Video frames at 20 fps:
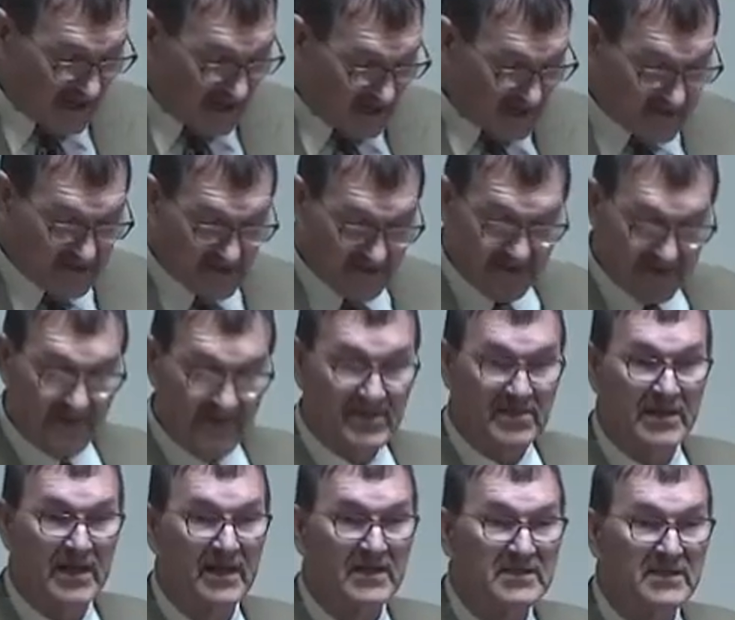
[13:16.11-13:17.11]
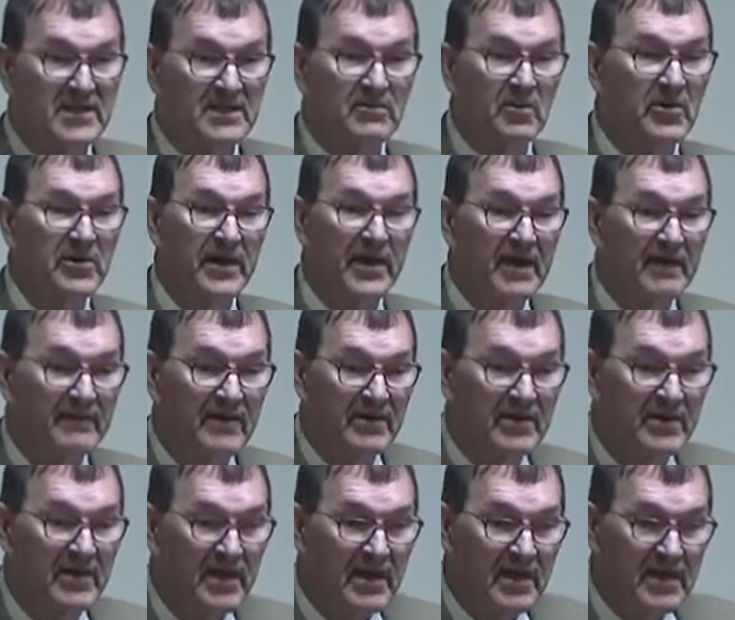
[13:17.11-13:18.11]
Circumstances will never
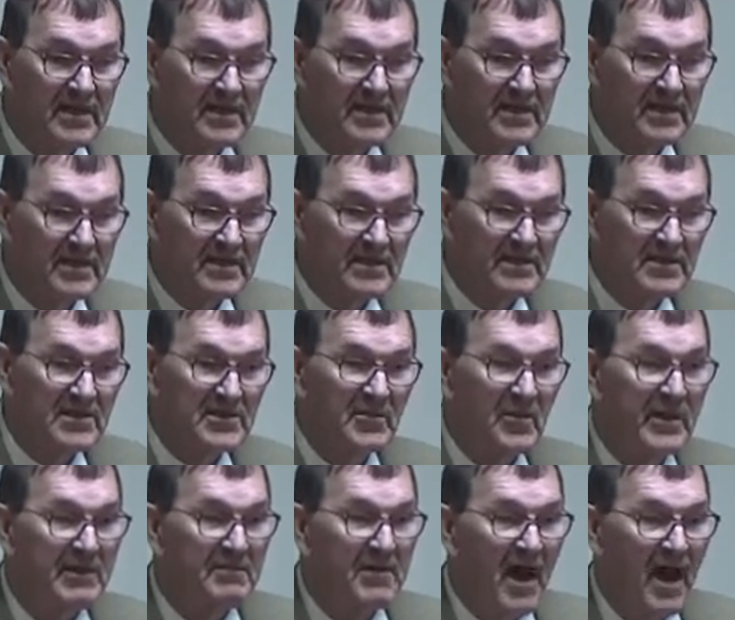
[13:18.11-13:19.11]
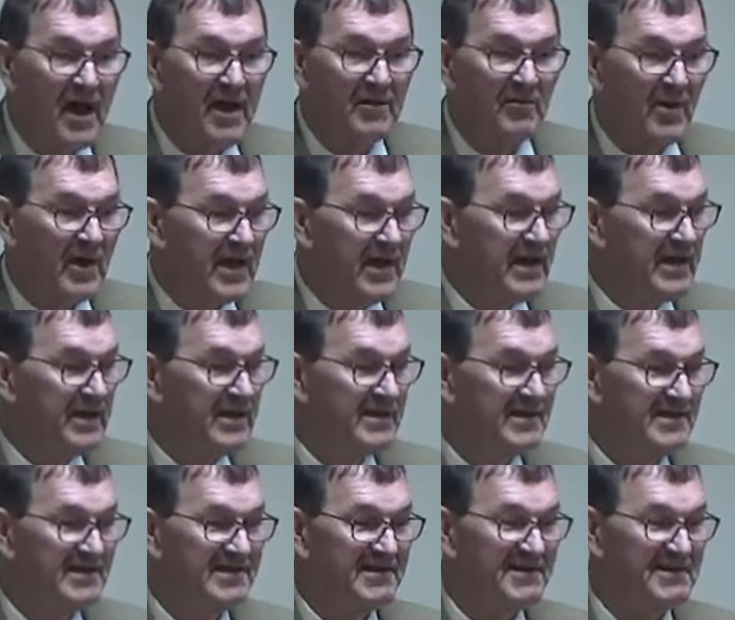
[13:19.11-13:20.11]
sweep God away.
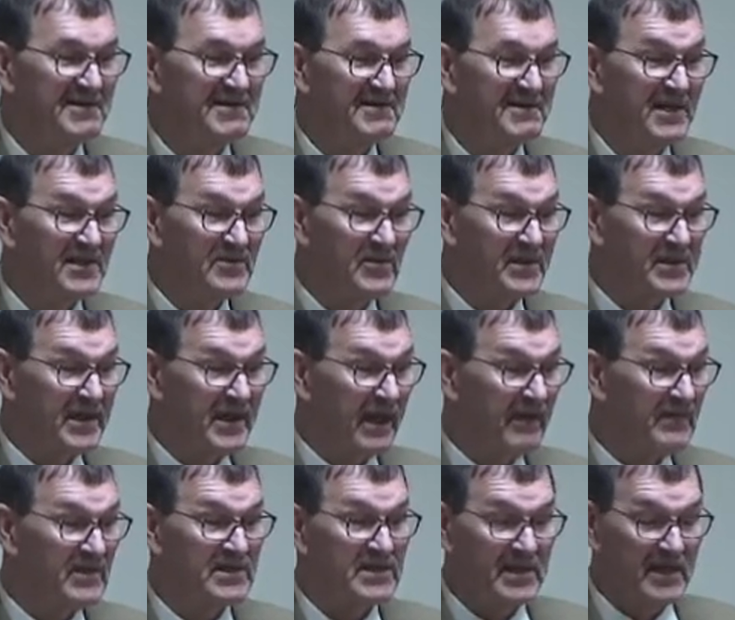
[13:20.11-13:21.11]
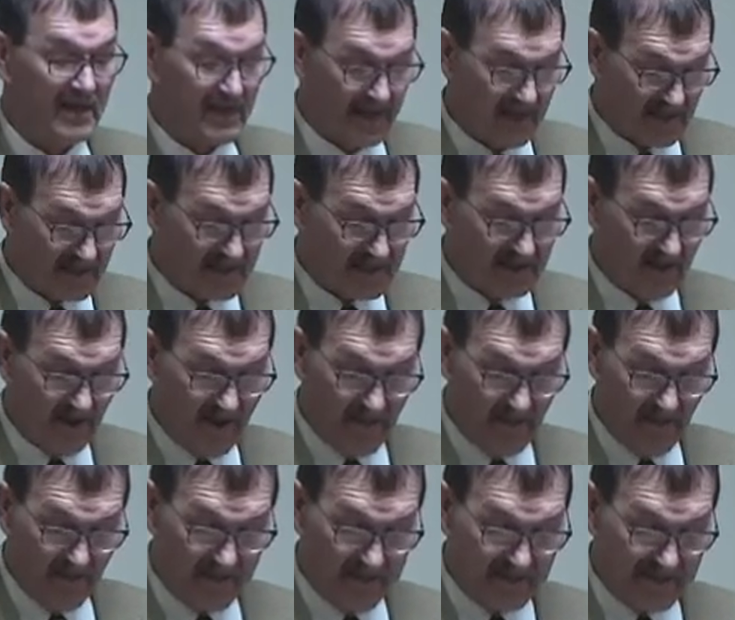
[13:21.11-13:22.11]
That's what David said in that psalm
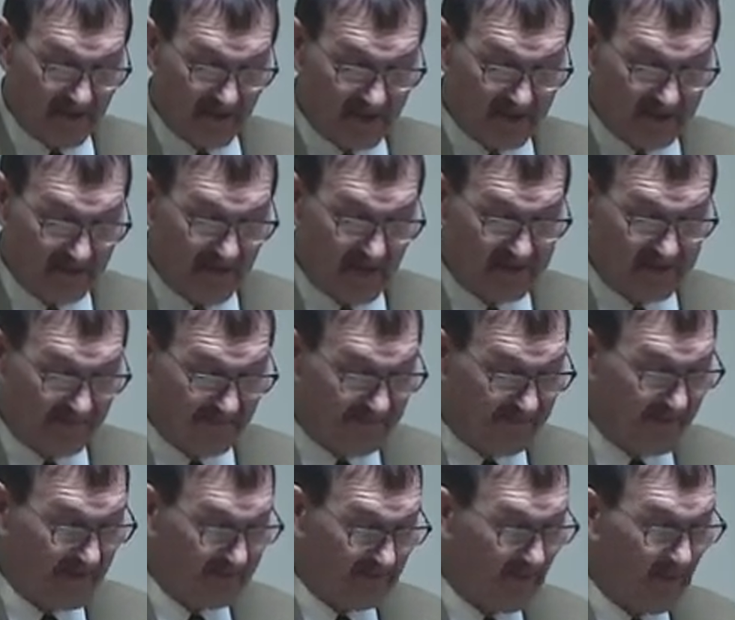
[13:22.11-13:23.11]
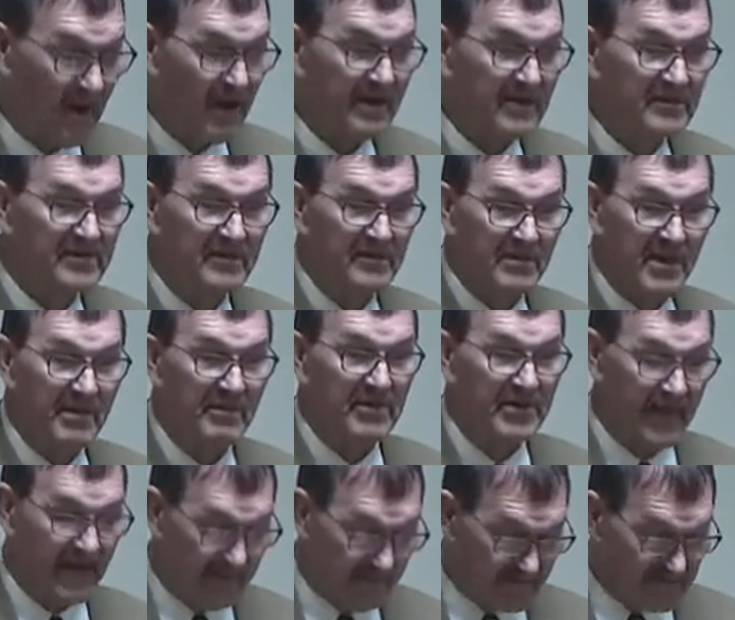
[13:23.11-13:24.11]
when he talked about the flood waters. Remember,
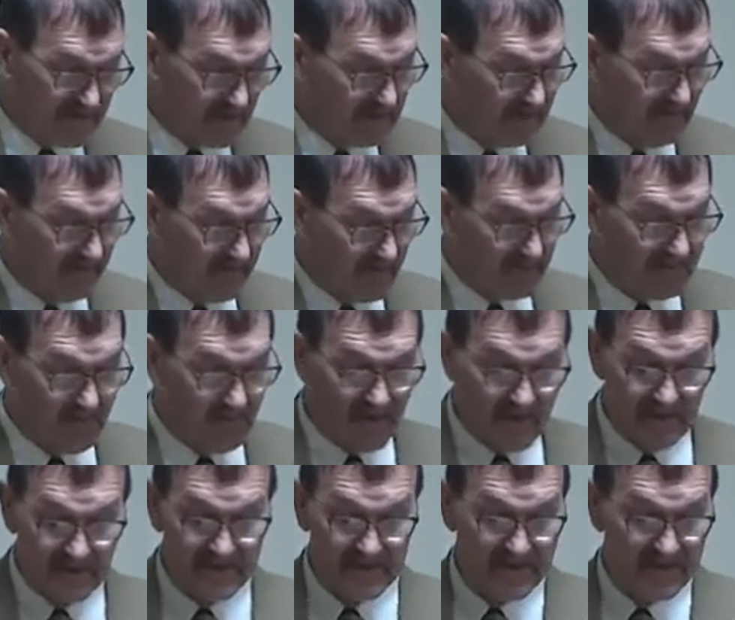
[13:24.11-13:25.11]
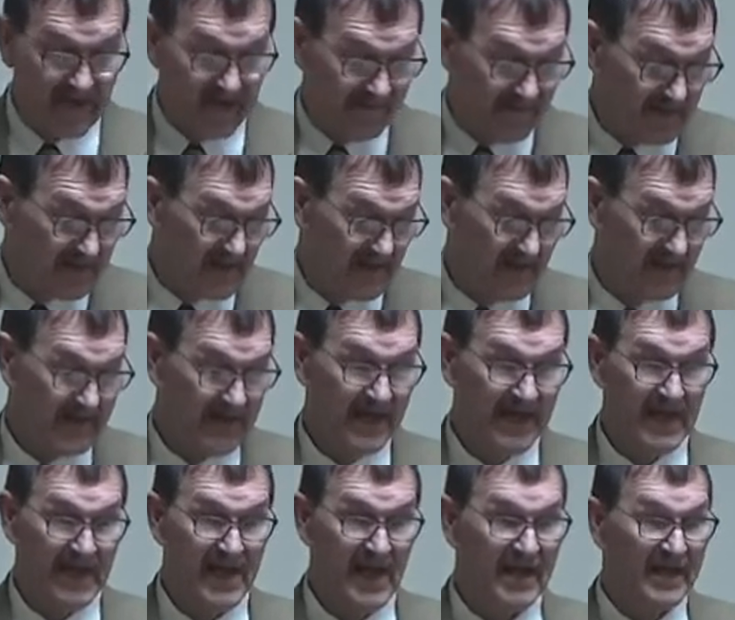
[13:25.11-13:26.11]
David said the flood waters, and David, he
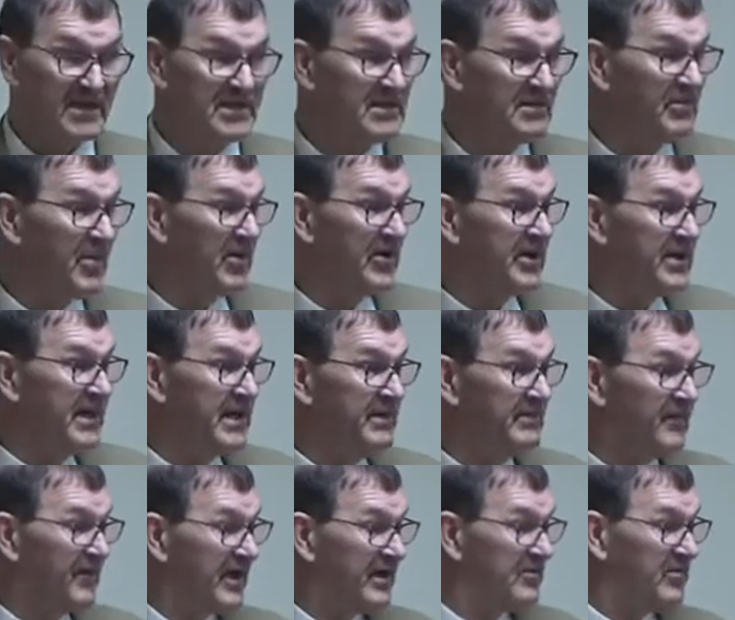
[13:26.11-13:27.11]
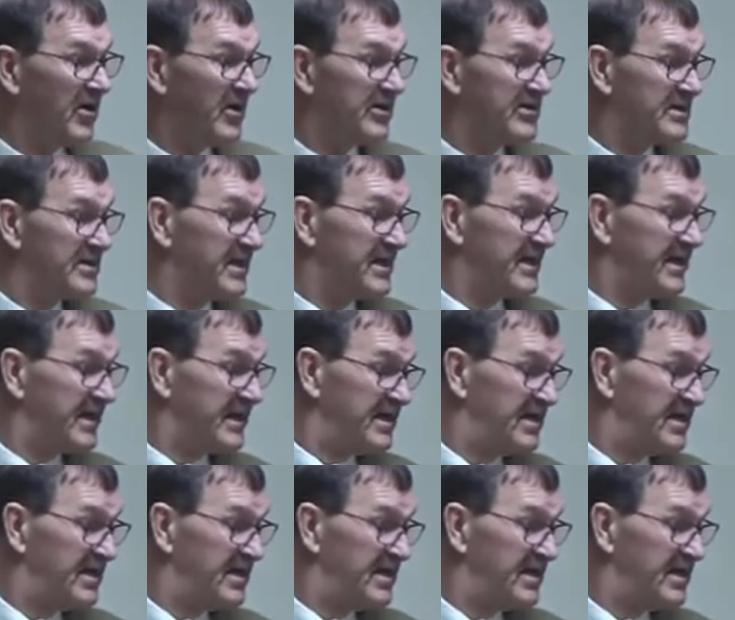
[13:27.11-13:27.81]
got in some pretty deep flood waters, didn't he?